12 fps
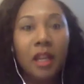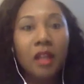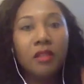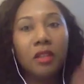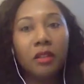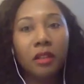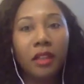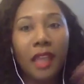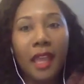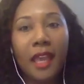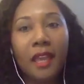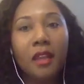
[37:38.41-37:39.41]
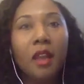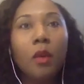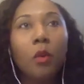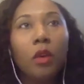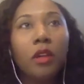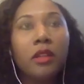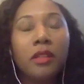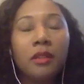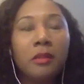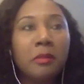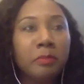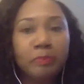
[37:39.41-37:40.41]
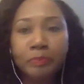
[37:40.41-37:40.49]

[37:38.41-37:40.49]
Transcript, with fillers: to look at what are some